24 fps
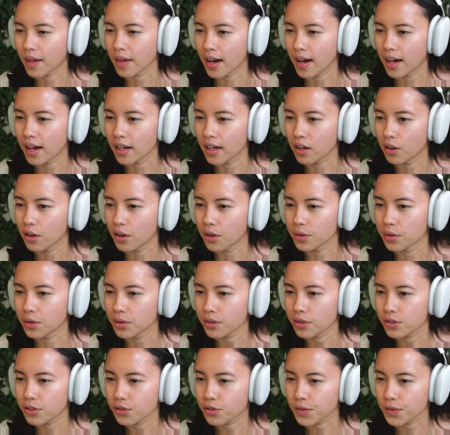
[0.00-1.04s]

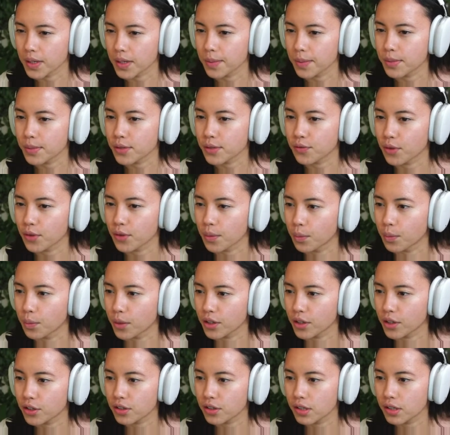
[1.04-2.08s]
I/O streams from
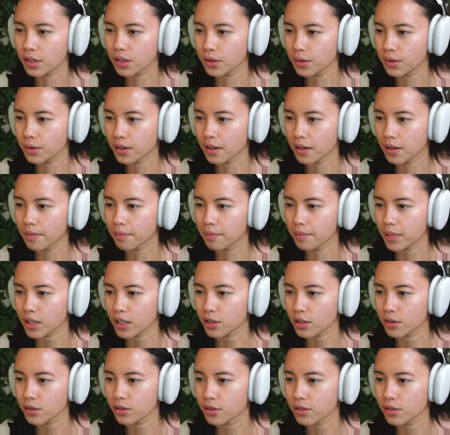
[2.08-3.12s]
which 2 can be
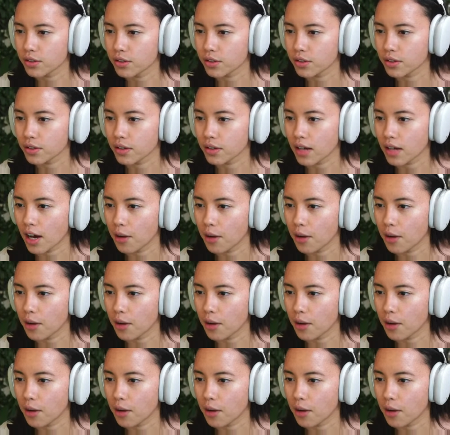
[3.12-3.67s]
used to